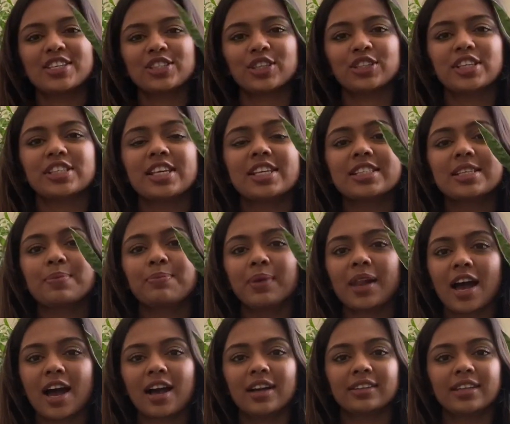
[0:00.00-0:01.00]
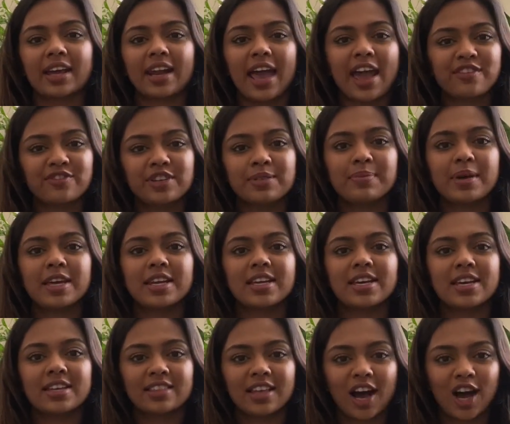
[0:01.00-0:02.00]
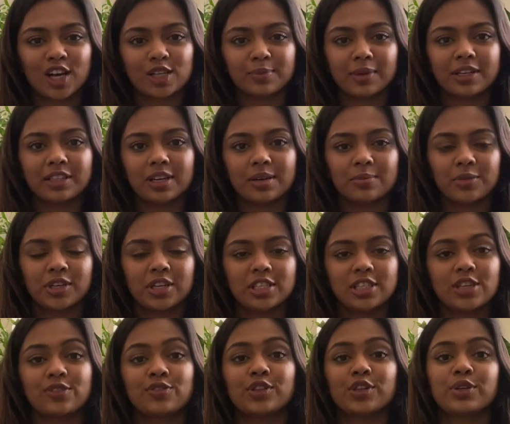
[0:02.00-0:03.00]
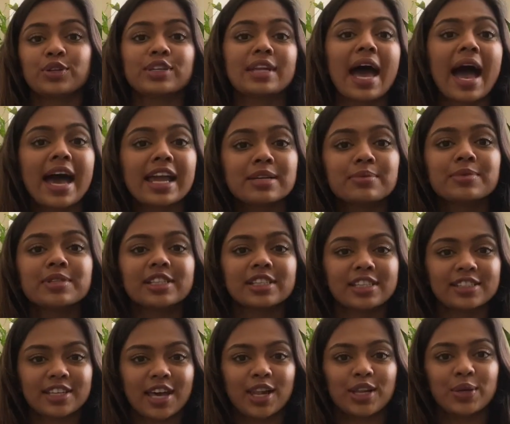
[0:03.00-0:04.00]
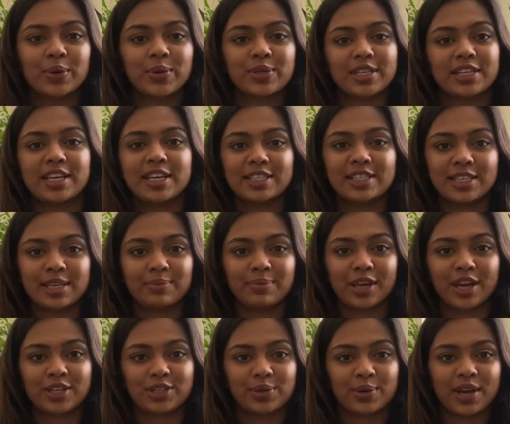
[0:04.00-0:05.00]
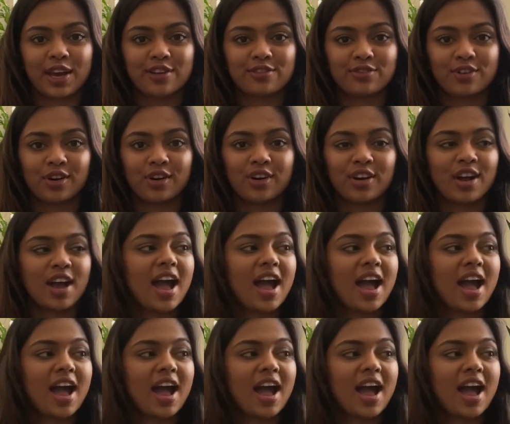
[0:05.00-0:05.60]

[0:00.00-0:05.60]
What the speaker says: So this is a plant that everybody in the houseplant community will unanimously tell you is an easy plant to care for.